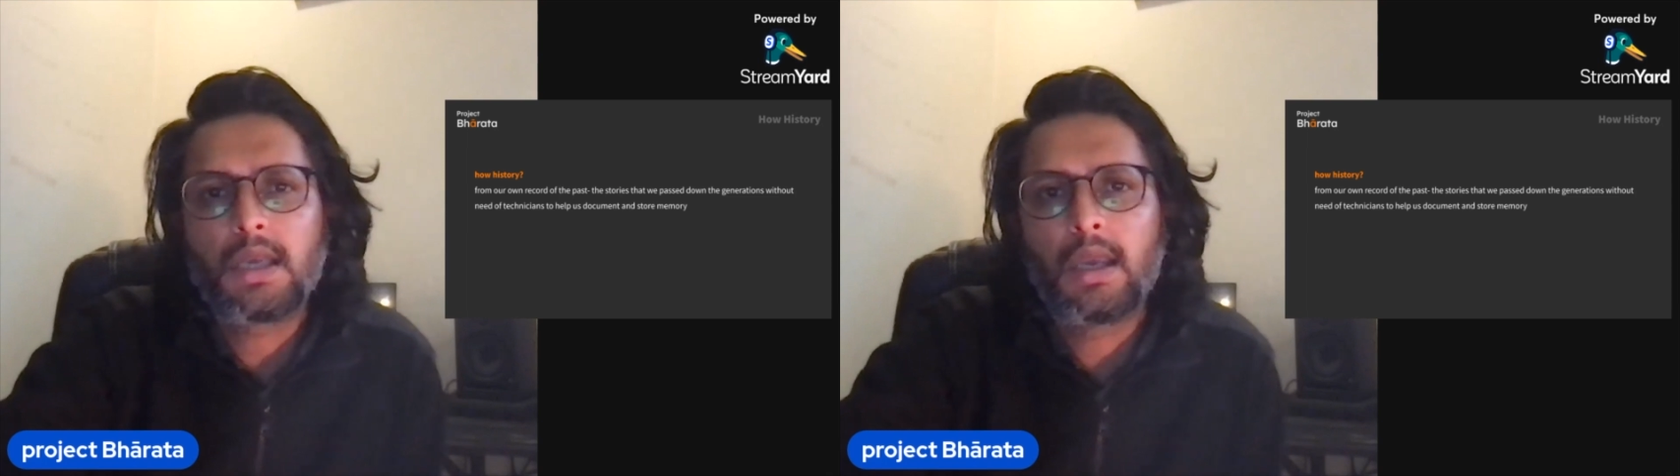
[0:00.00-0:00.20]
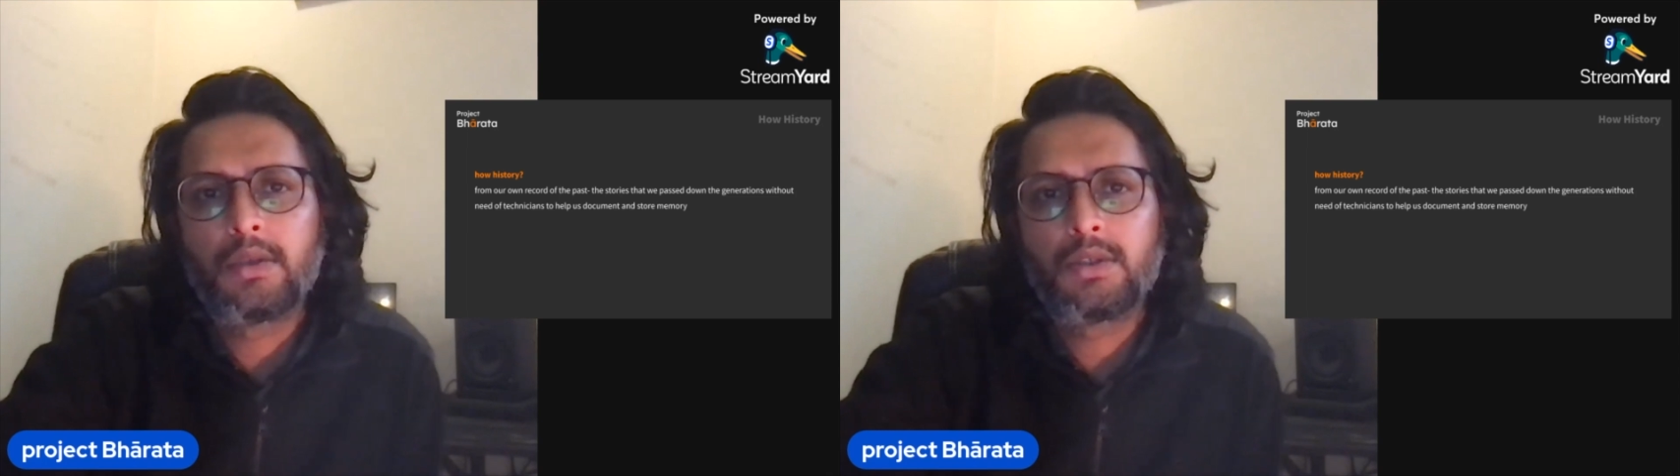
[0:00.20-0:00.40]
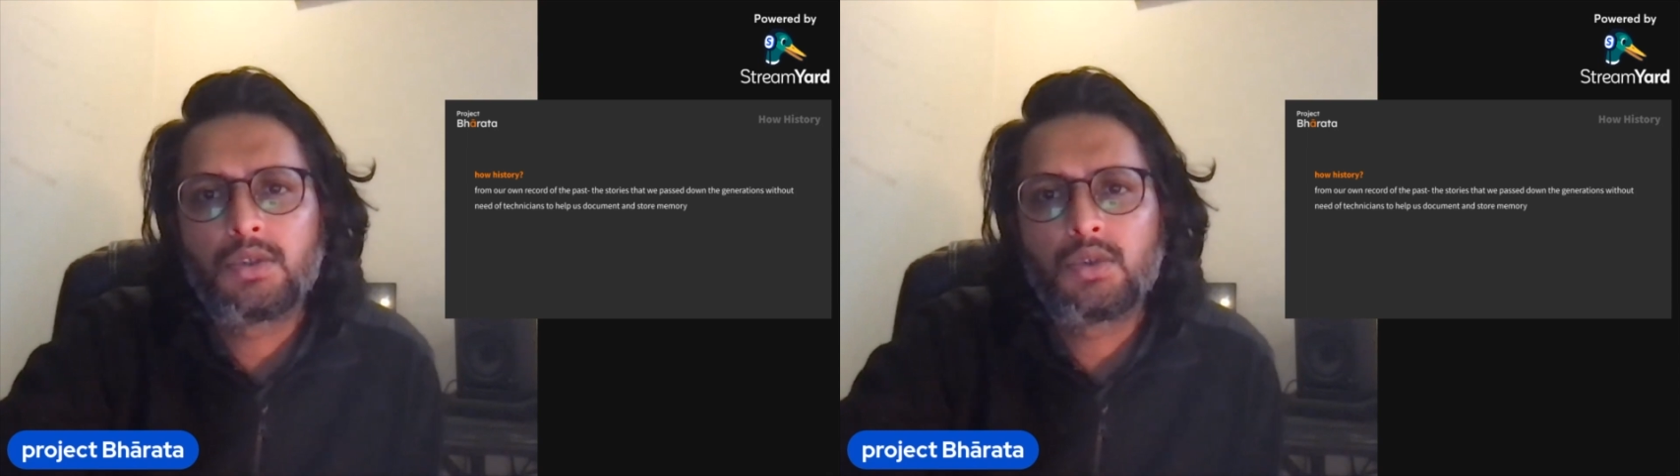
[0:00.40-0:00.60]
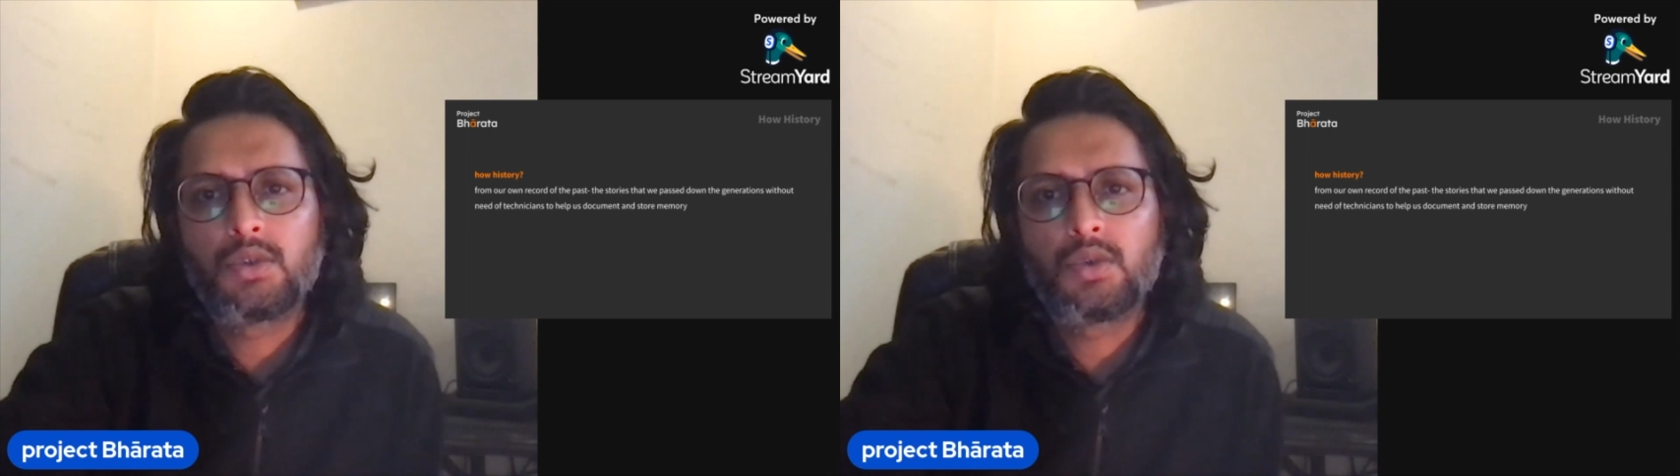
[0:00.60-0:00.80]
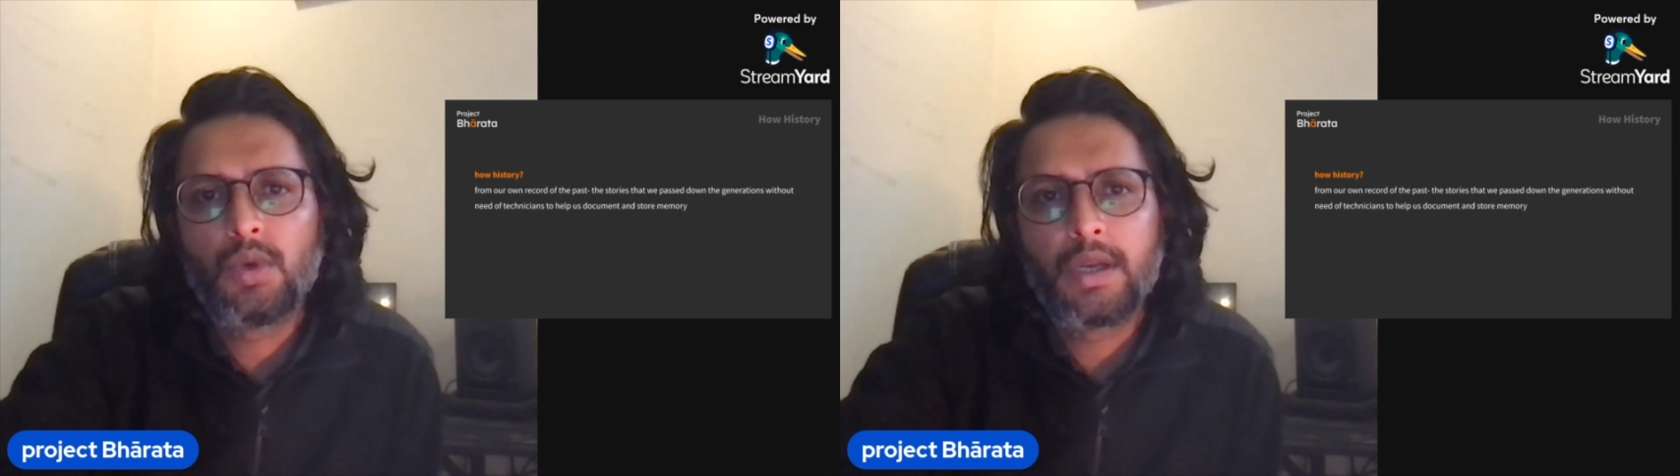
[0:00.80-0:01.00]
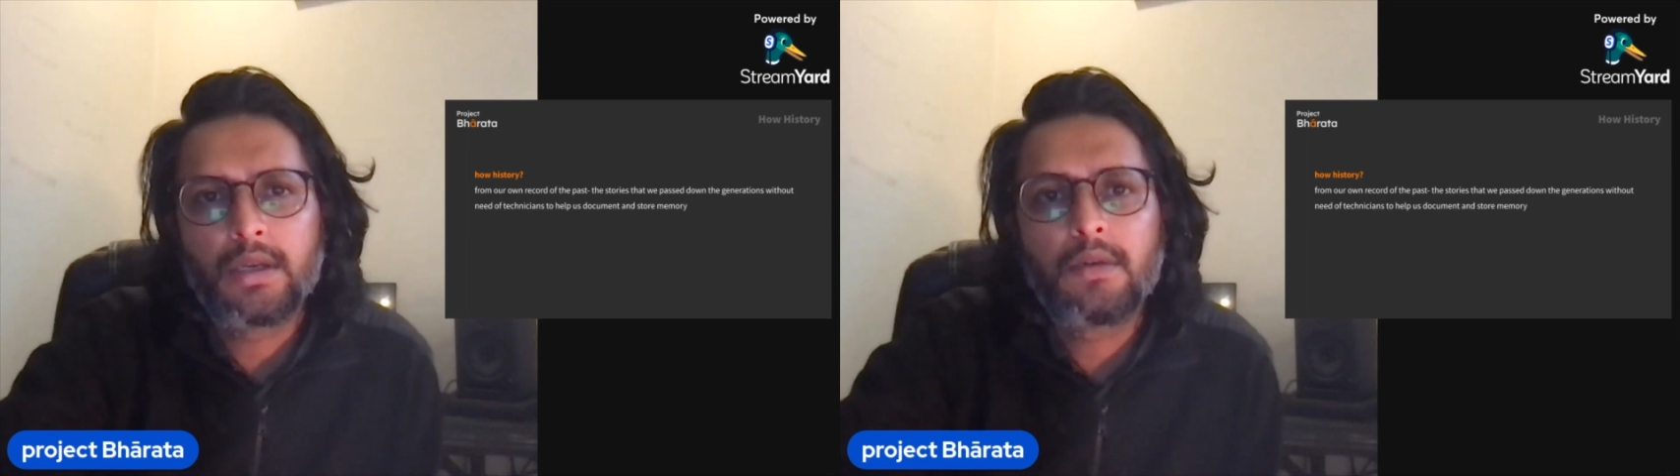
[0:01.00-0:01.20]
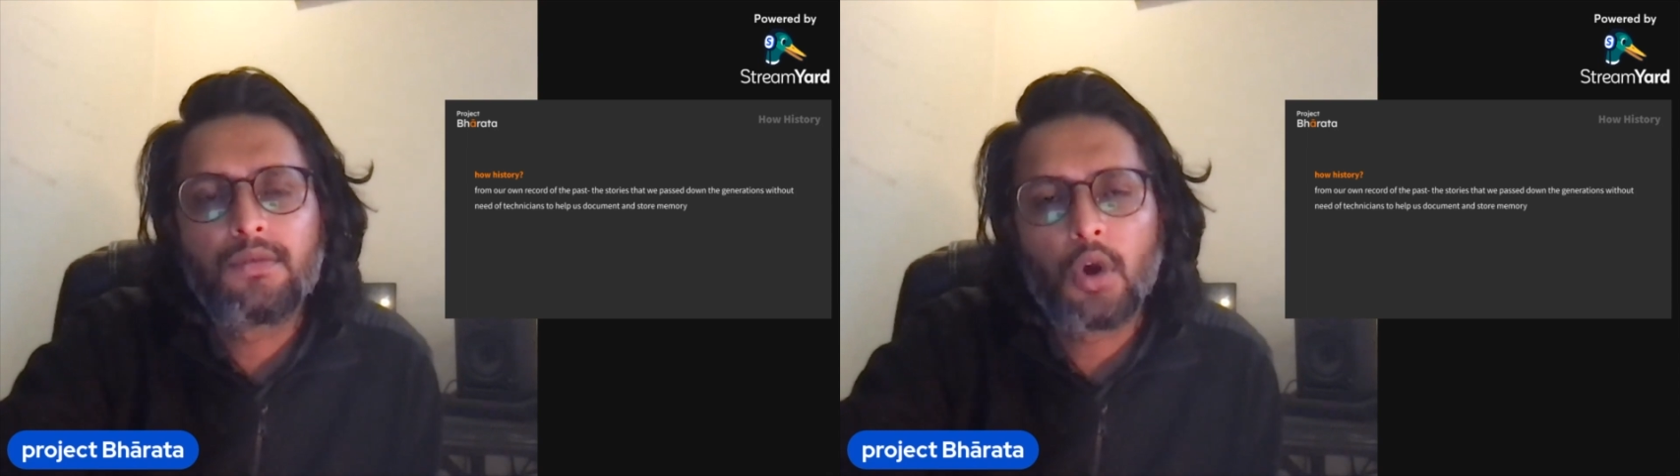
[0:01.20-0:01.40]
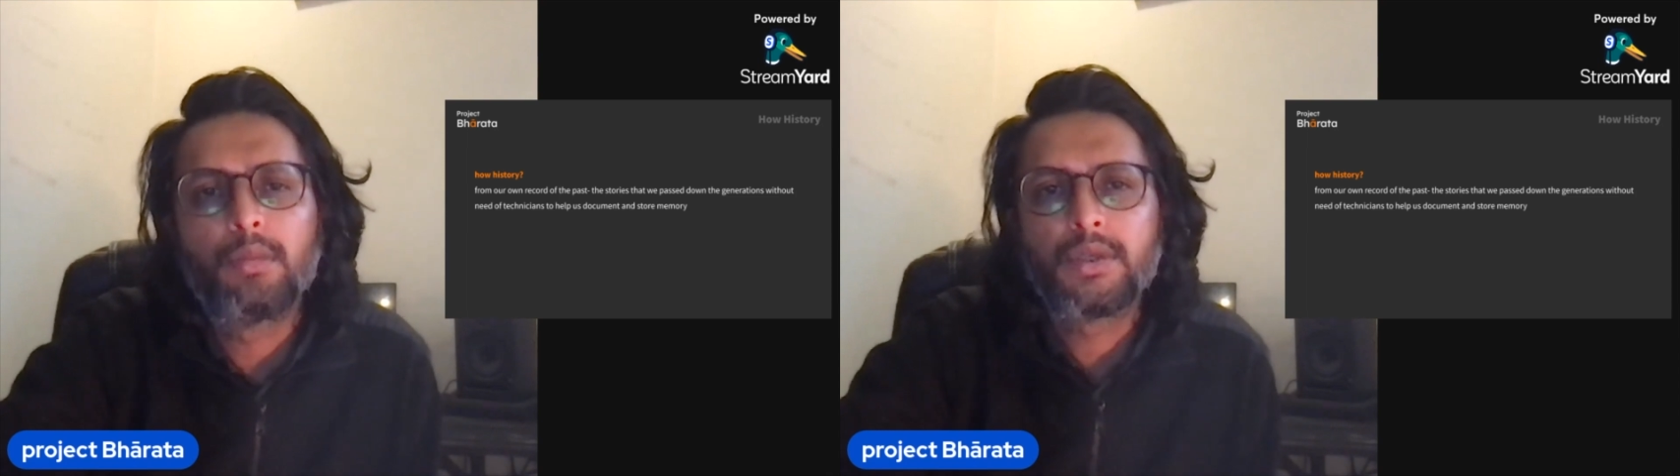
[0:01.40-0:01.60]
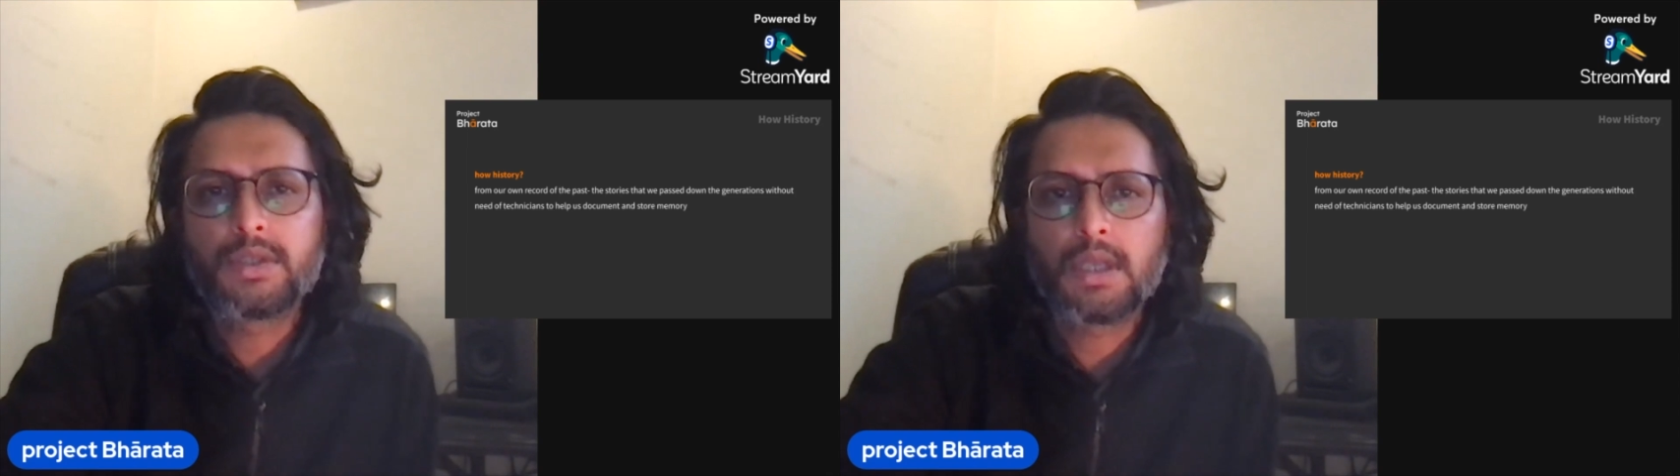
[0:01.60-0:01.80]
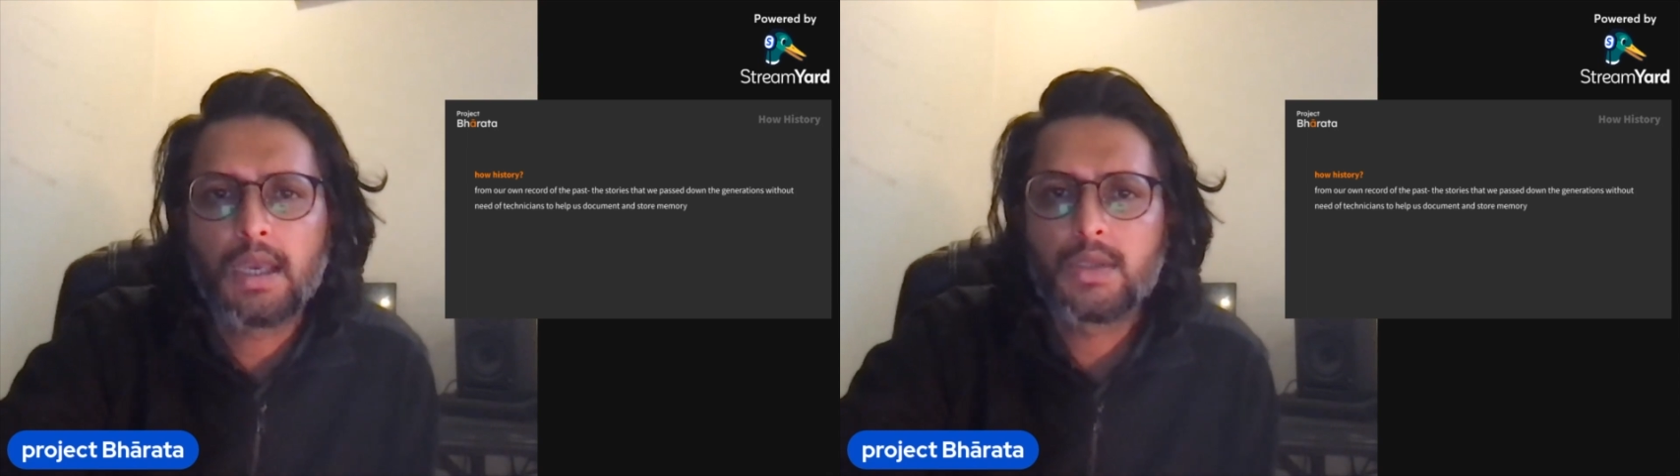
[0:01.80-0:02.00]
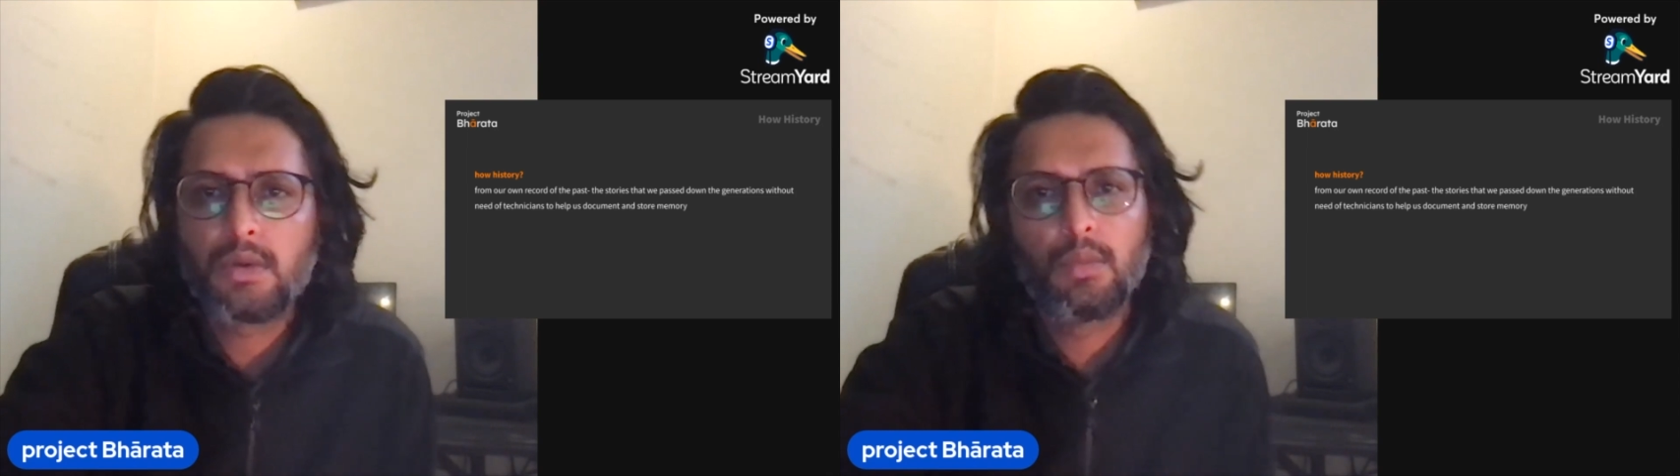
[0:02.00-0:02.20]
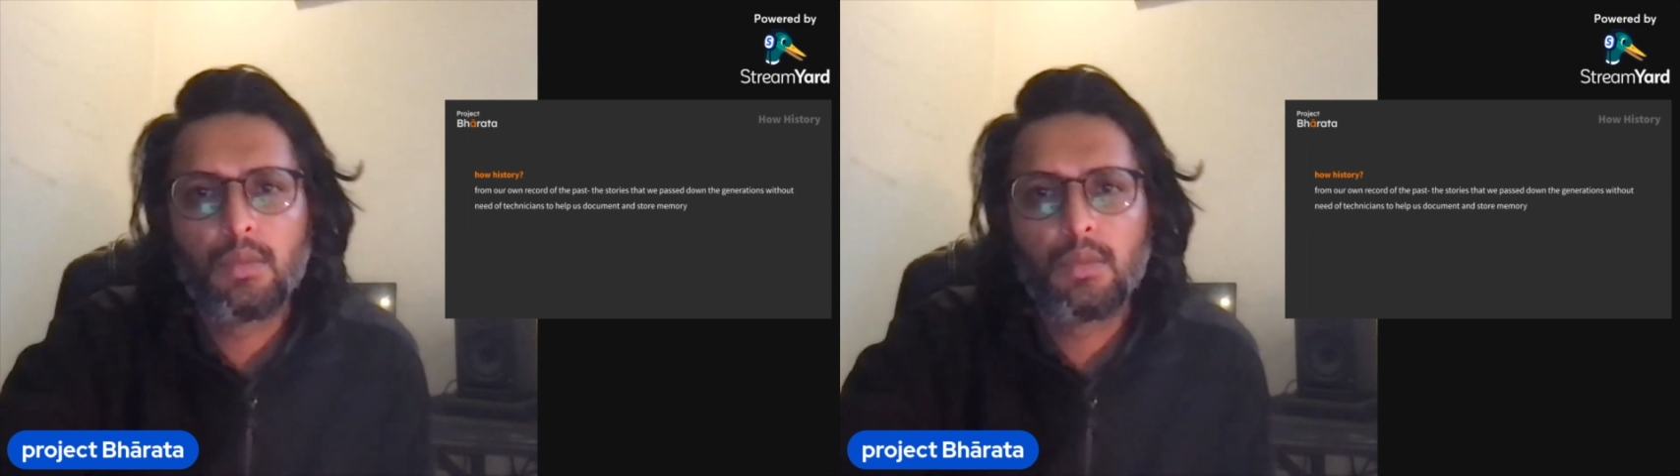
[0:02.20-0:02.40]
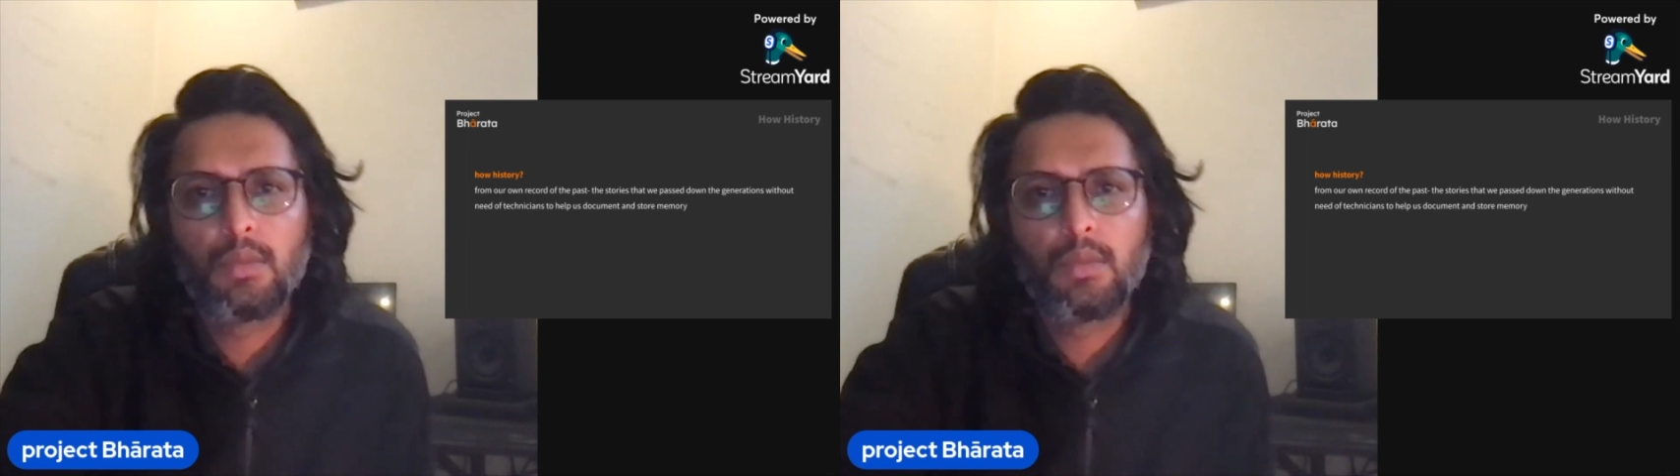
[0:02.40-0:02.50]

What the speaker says: and to let it inform us as we